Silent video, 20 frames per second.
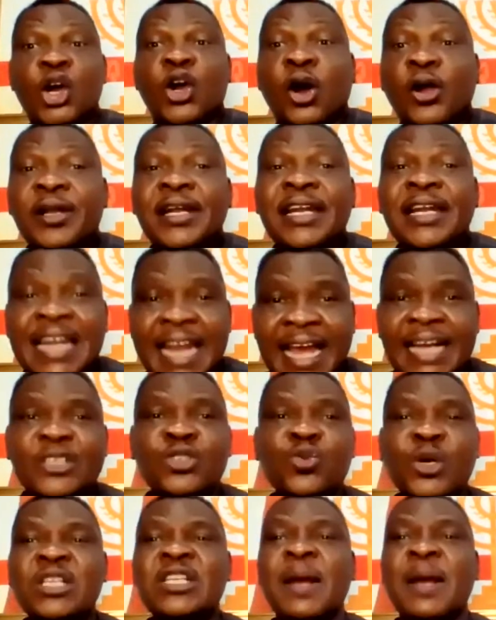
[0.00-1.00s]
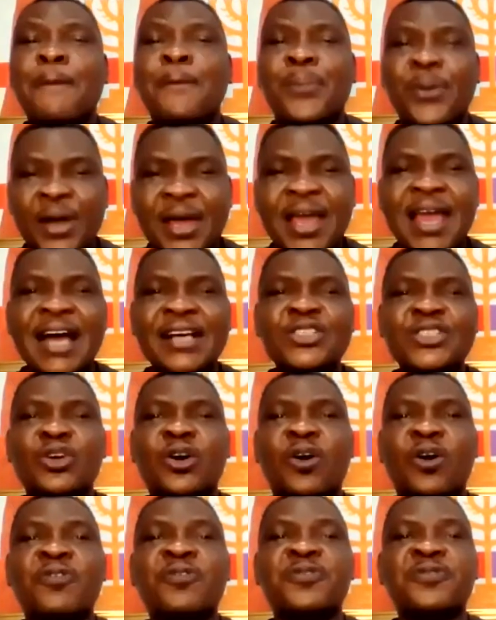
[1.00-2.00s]
connect with the prayers
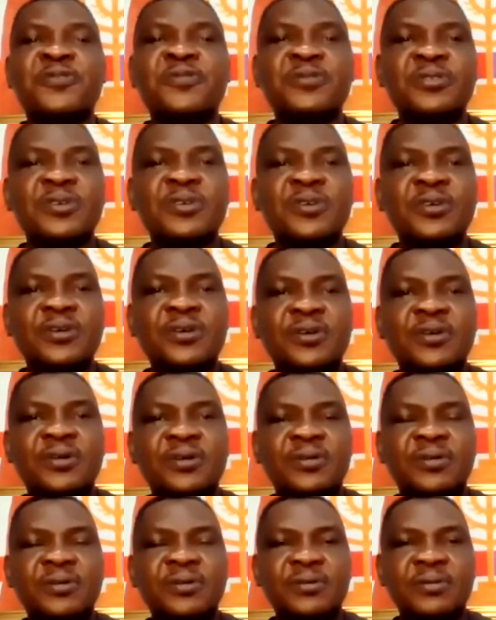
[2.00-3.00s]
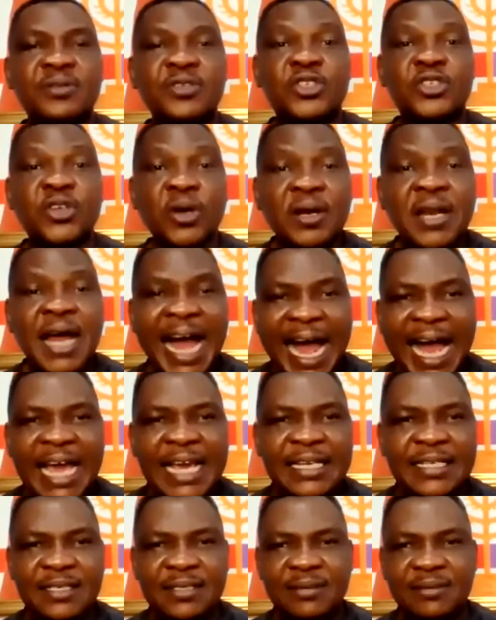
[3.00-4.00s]
of John
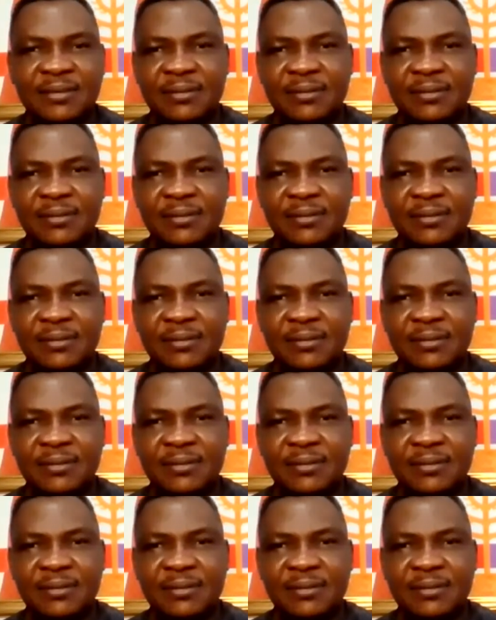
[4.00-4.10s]
Hyde,